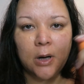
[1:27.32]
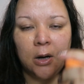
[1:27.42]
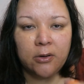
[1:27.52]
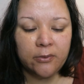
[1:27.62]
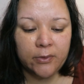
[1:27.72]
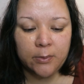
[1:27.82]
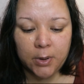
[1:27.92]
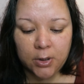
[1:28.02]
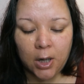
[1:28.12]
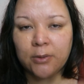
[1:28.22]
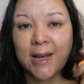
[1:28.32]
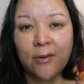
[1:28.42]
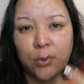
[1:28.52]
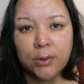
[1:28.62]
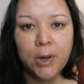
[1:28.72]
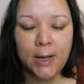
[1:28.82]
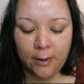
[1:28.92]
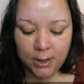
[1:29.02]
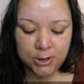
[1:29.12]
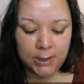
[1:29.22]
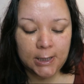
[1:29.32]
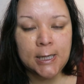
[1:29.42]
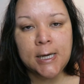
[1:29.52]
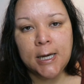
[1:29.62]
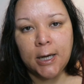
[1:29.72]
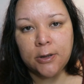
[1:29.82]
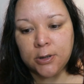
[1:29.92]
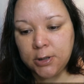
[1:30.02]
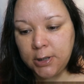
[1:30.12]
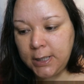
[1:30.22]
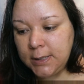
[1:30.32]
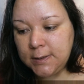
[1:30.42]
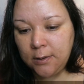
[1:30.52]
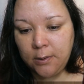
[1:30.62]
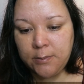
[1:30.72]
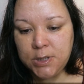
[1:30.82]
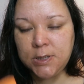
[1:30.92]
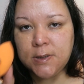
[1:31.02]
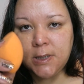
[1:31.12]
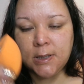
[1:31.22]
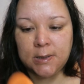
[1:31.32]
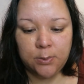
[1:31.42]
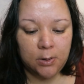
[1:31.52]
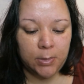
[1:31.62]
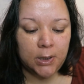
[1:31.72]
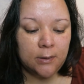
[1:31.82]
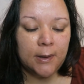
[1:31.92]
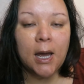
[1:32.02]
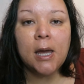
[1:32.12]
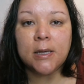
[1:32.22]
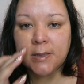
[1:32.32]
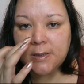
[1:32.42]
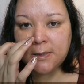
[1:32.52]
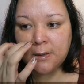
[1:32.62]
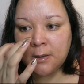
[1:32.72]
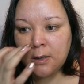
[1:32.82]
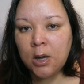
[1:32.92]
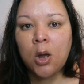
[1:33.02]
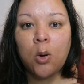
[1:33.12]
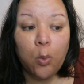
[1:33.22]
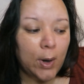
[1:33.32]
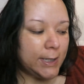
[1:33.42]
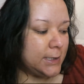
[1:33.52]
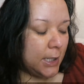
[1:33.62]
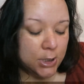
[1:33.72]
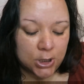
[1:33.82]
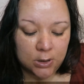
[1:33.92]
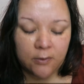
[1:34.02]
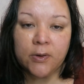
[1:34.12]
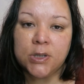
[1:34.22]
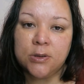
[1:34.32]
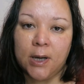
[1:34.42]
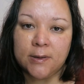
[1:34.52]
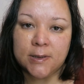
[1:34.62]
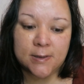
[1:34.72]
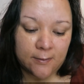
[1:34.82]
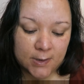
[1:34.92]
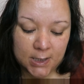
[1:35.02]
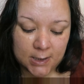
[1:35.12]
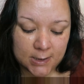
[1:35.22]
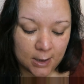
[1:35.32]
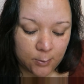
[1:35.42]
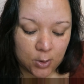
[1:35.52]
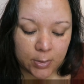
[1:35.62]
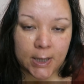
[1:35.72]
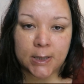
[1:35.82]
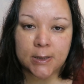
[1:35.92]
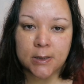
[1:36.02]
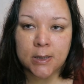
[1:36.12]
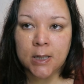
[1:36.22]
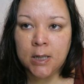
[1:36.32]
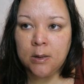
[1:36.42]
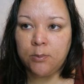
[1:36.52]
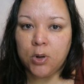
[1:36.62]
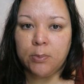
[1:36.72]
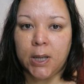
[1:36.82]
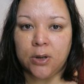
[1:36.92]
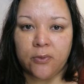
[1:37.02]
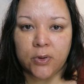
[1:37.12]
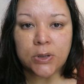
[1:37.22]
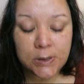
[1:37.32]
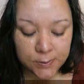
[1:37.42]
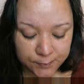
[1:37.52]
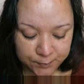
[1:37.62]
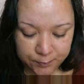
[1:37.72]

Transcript: All of them are, I only have one right now actually, and they're dirty. So I'm just using this one, but that is one intention for 2017 is to get more blenderfuls.